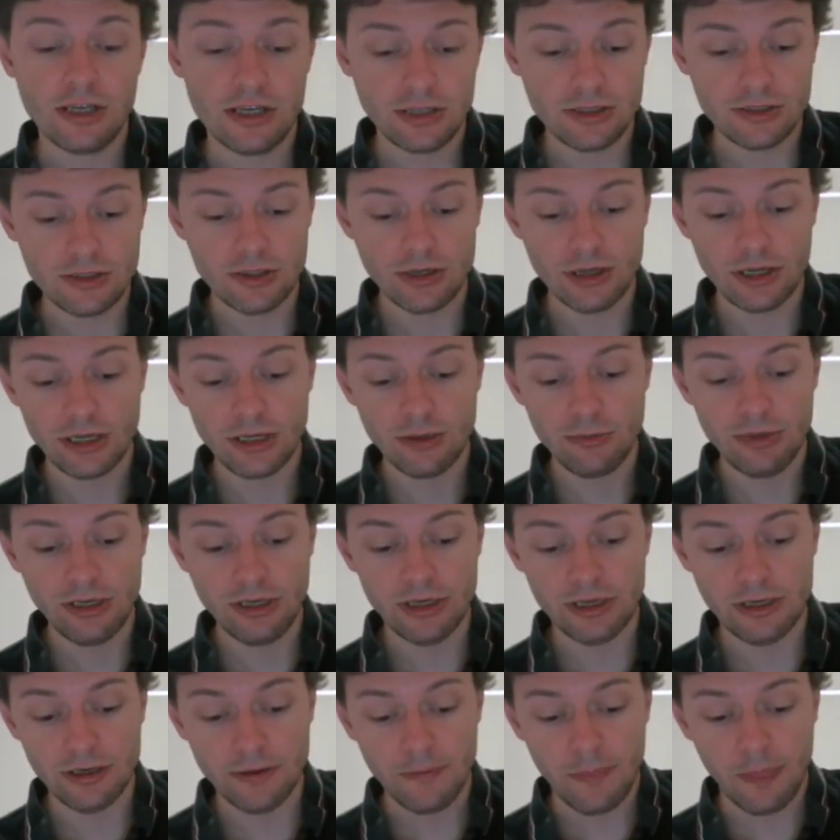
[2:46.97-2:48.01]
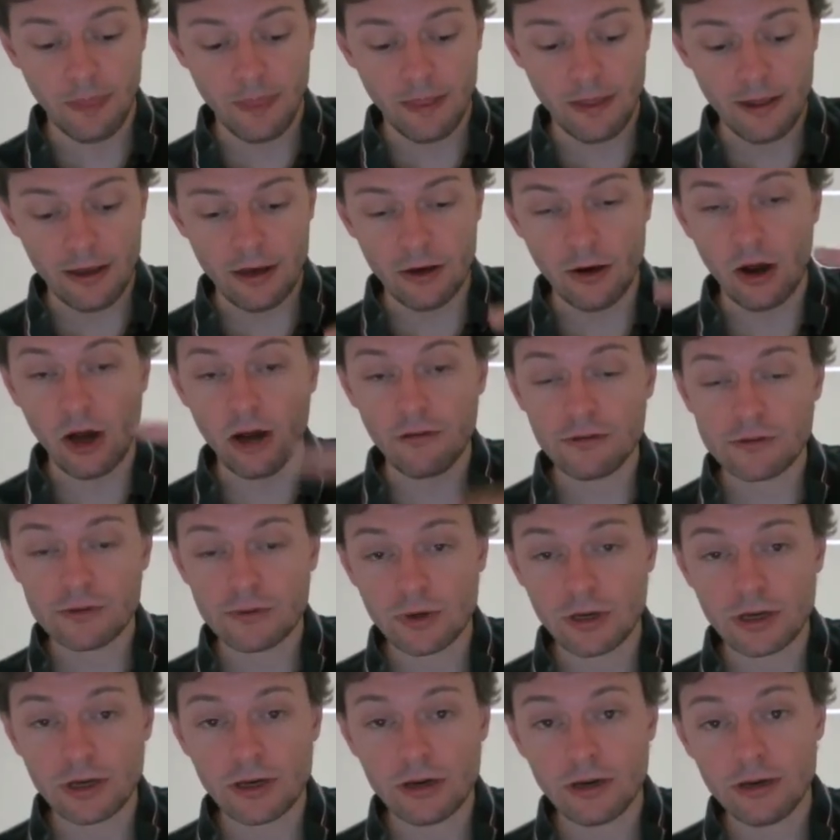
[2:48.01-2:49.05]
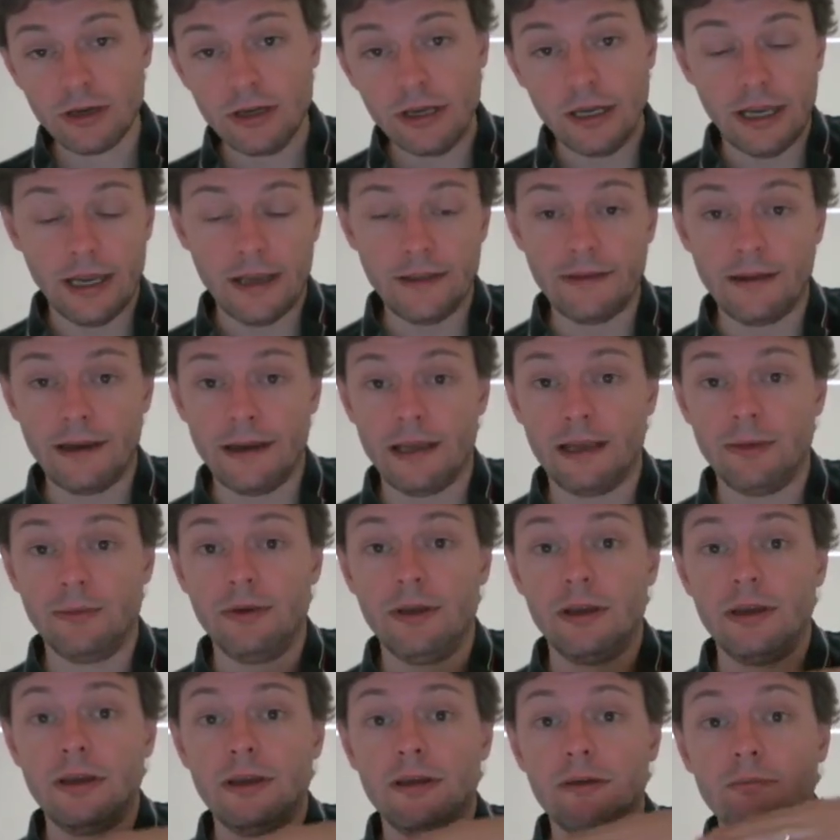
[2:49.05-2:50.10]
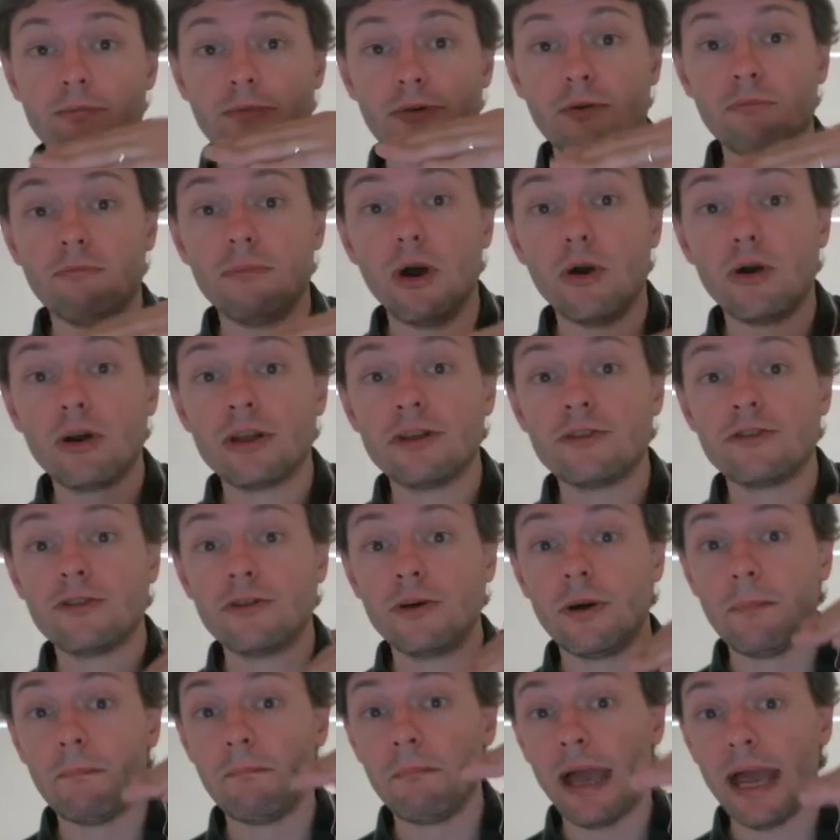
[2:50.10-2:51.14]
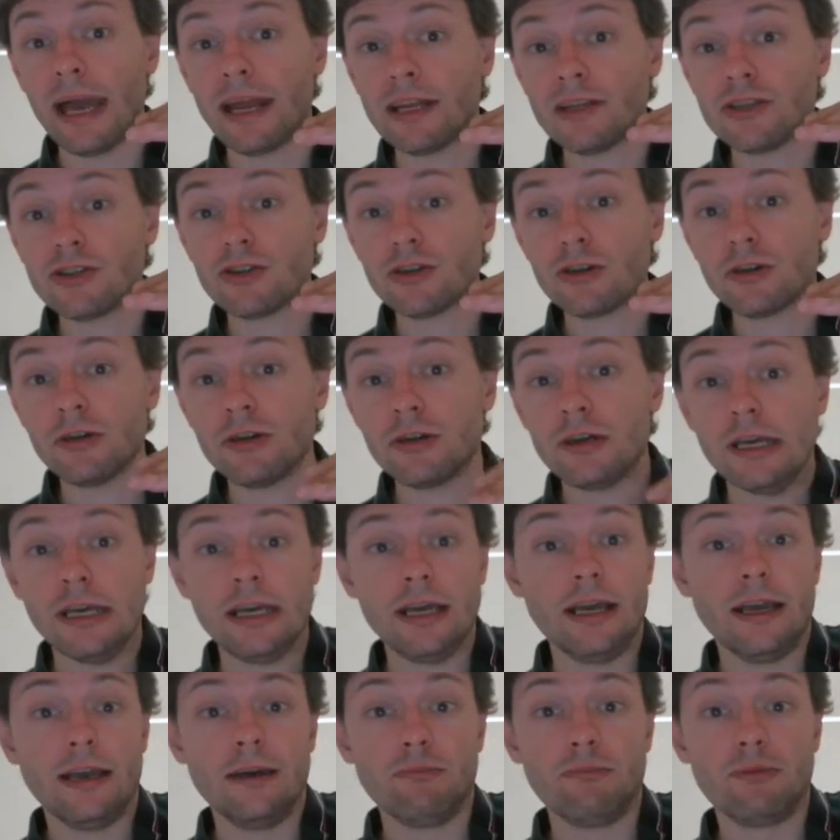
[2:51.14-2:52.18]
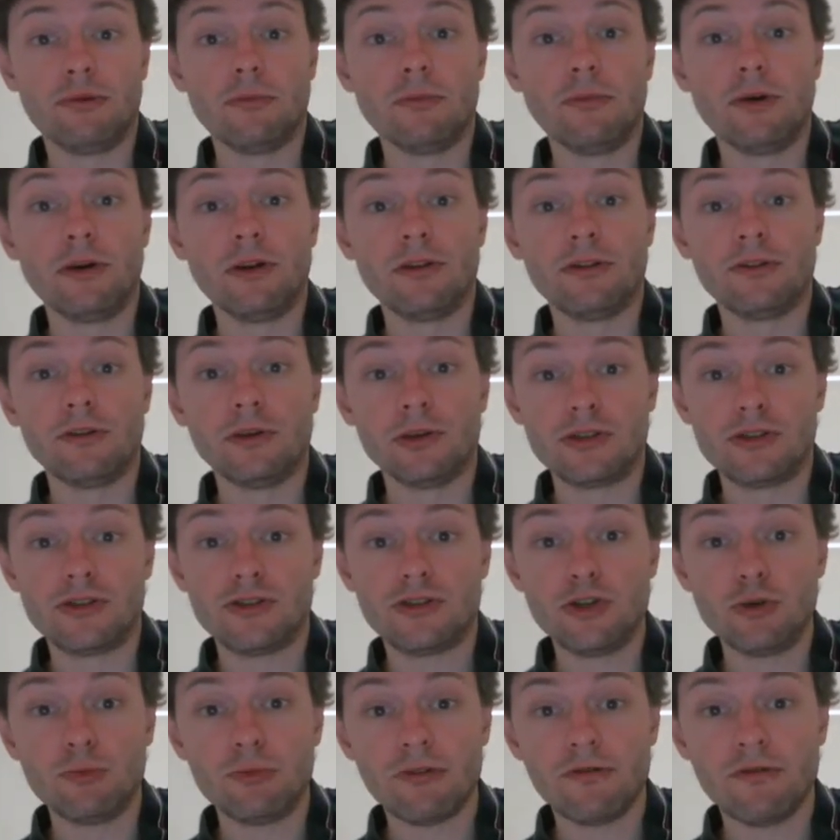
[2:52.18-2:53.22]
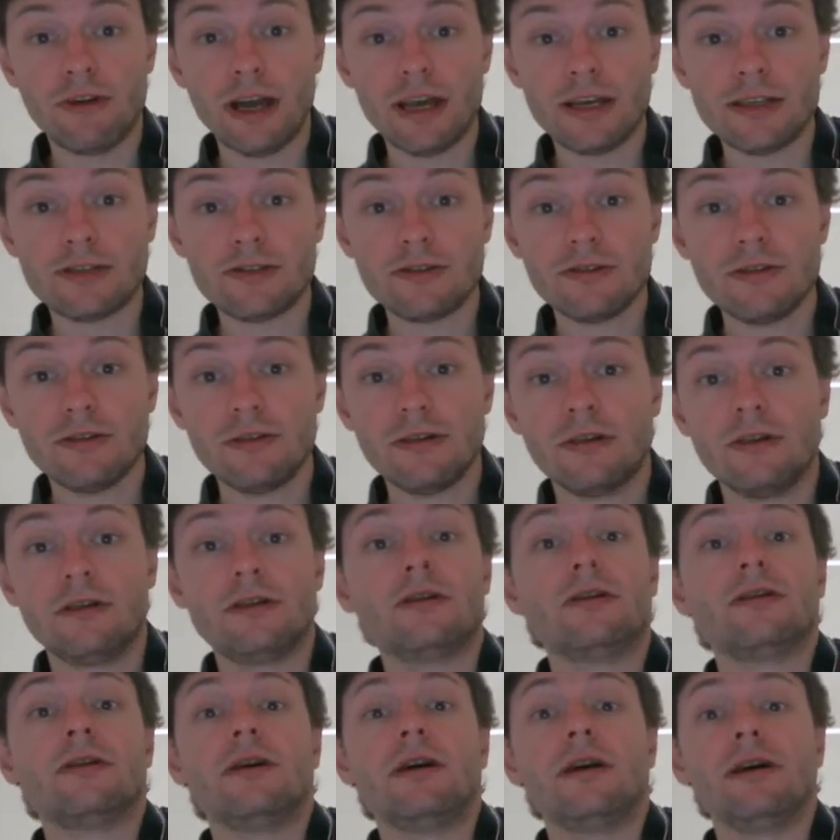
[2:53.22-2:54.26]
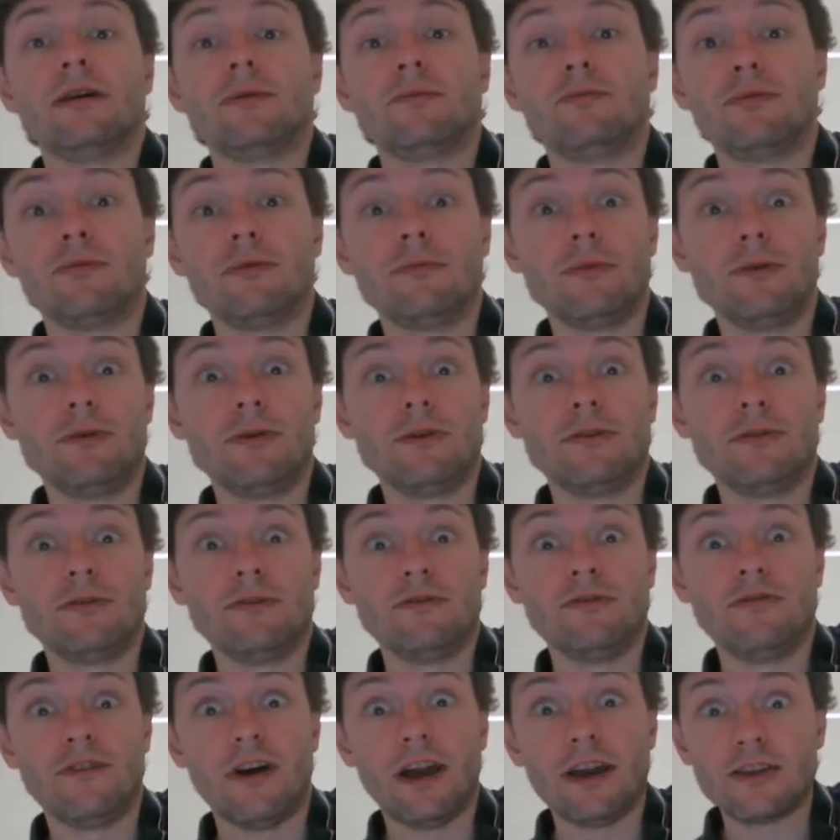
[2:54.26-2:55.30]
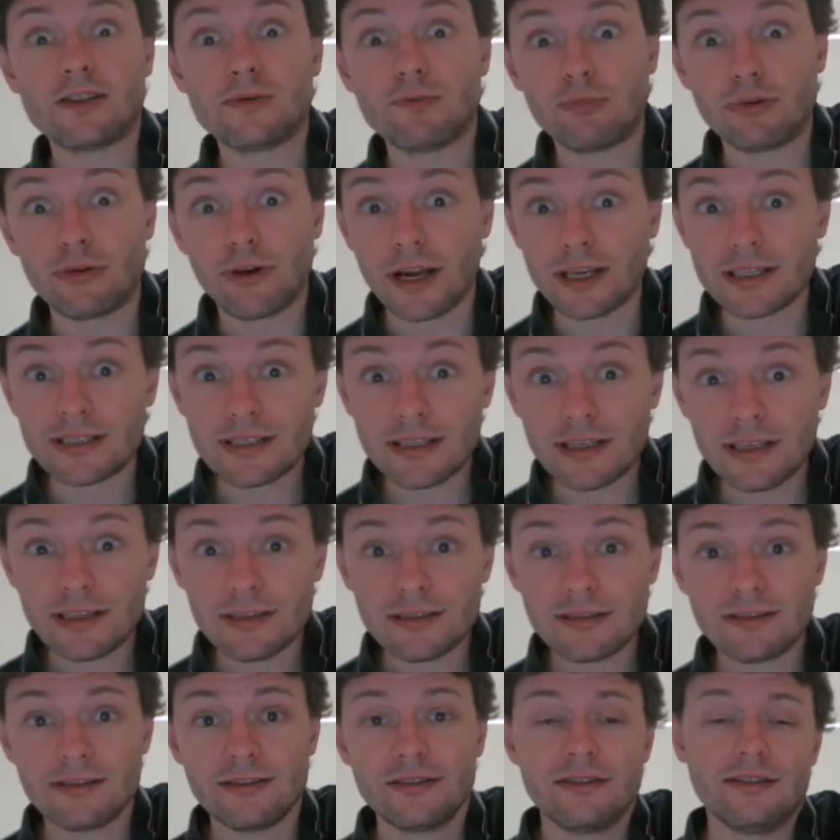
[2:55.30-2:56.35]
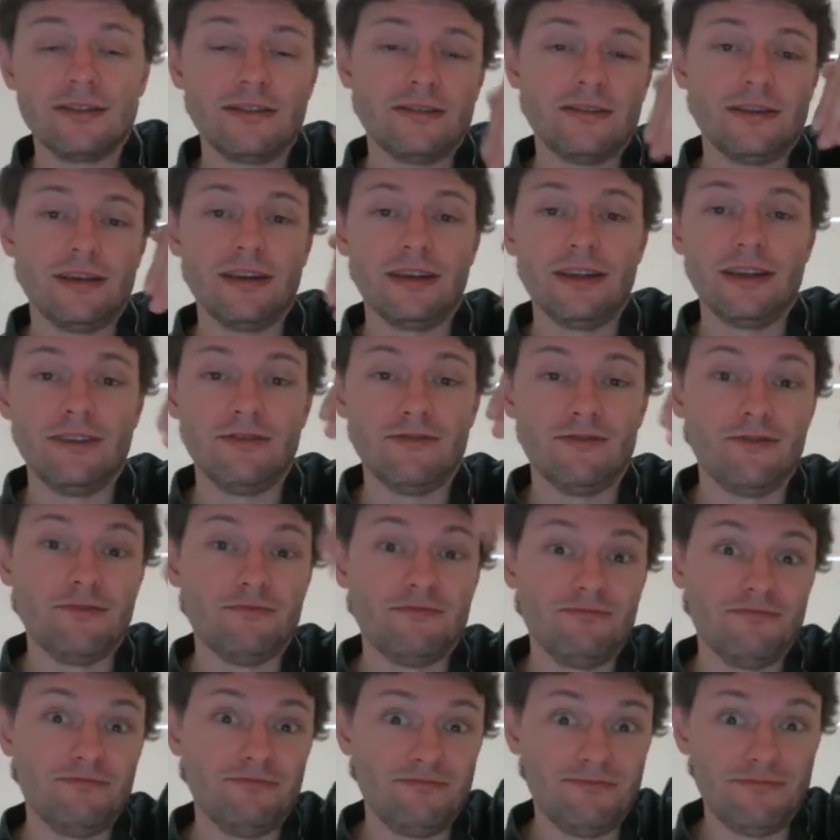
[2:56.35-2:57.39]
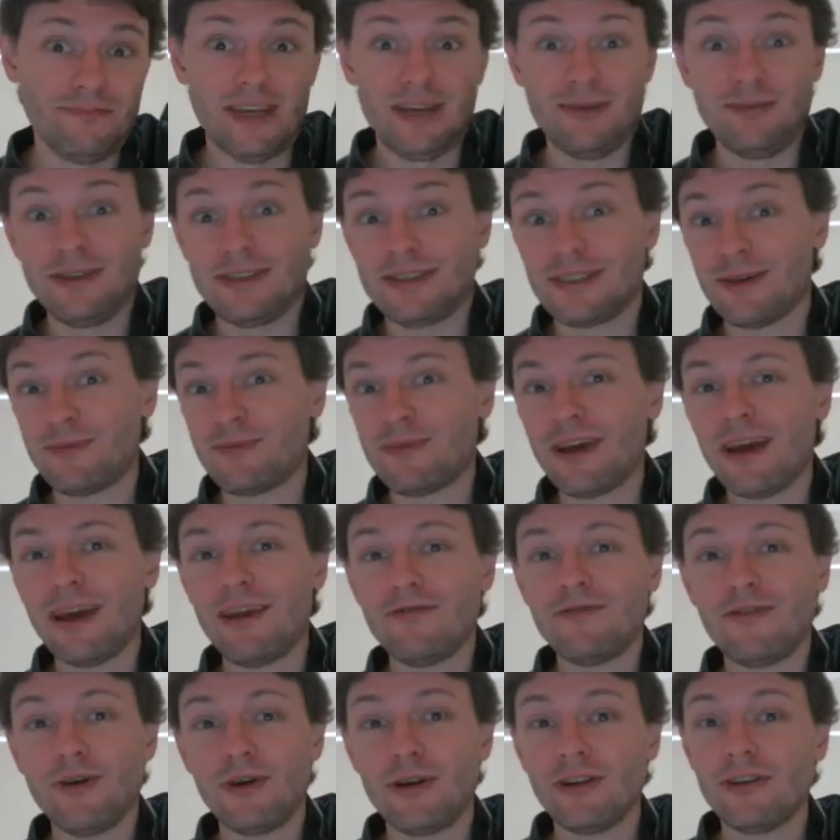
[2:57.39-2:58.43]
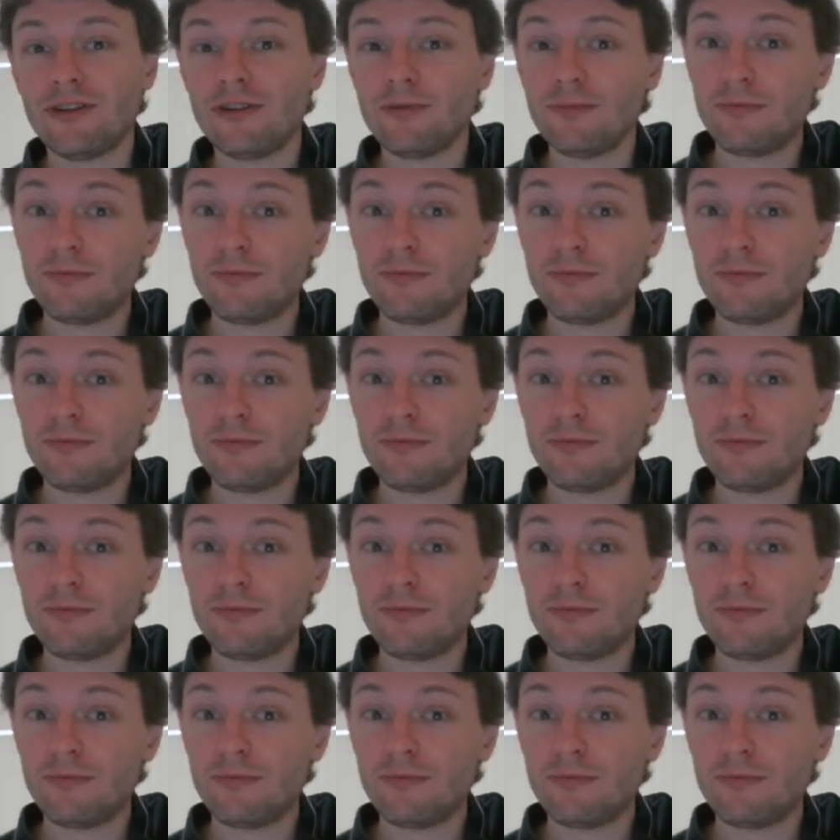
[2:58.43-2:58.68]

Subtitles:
So I could be an office worker, and then I could be promoted to a manager, and promoted to a supervisor, and promoted to vice president, and then maybe someday promoted